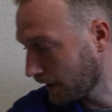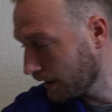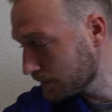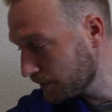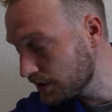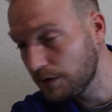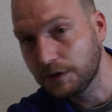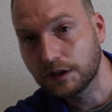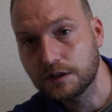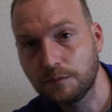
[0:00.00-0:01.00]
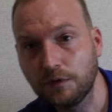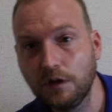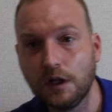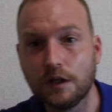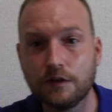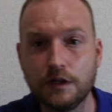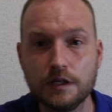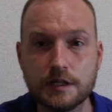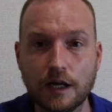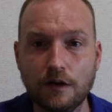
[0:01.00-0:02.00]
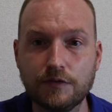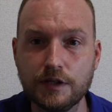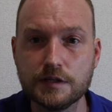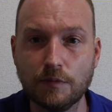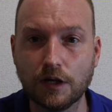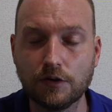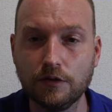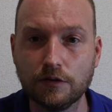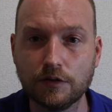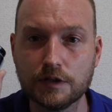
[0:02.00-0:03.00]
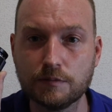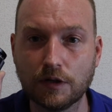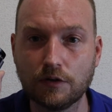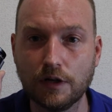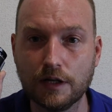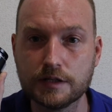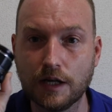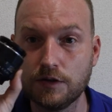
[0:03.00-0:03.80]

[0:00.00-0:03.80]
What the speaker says: especially by example, I have this macro lens.